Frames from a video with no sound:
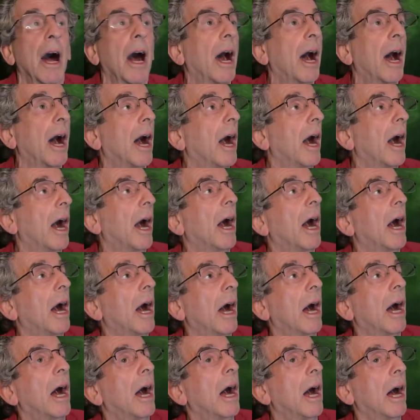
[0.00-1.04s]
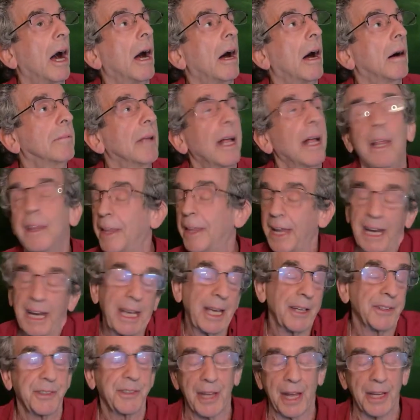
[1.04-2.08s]
Then I
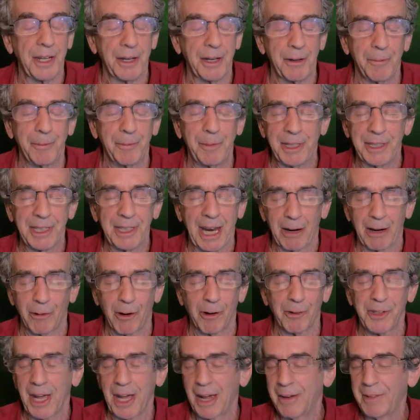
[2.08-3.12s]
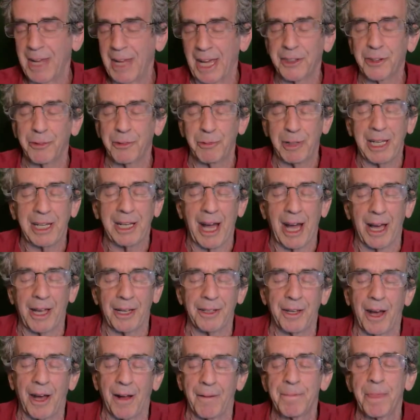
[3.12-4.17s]
guess Sunday will be tarot time. Next week on
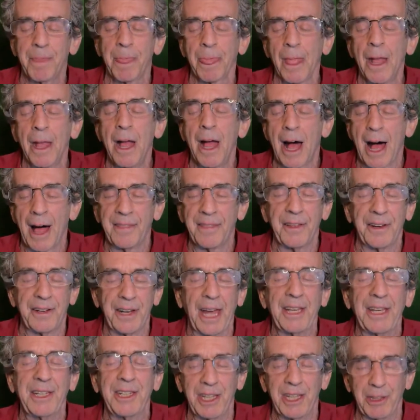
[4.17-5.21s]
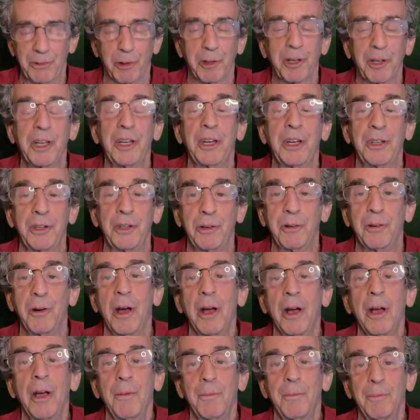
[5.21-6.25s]
the 19th, we're going to do
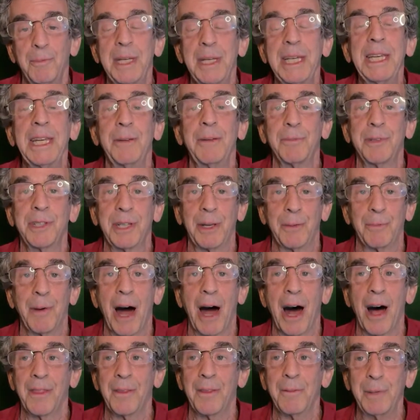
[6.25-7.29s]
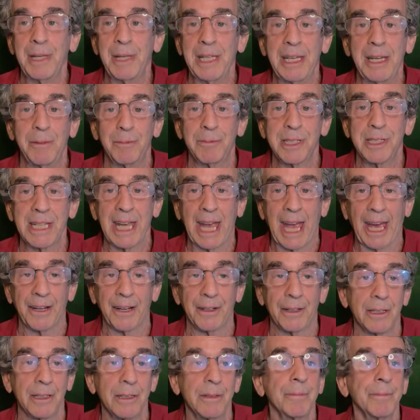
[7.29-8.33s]
mediumship on the Medium
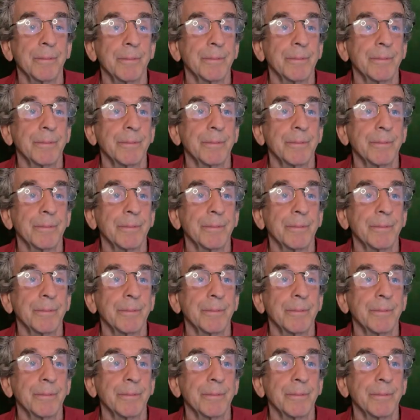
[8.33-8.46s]
channel.